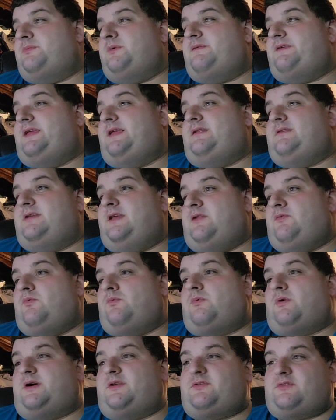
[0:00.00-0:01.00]
movie he
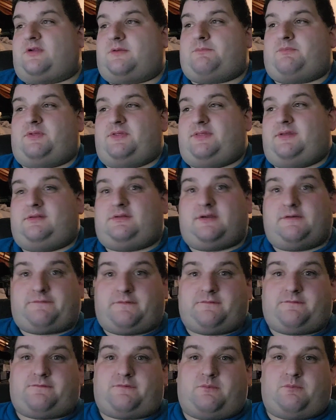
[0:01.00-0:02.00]
did was completely
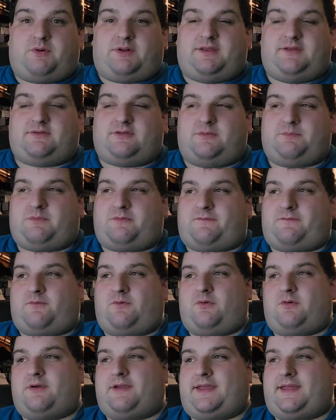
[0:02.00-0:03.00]
different from what he did
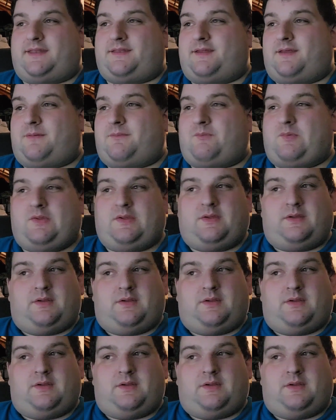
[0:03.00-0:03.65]
before, and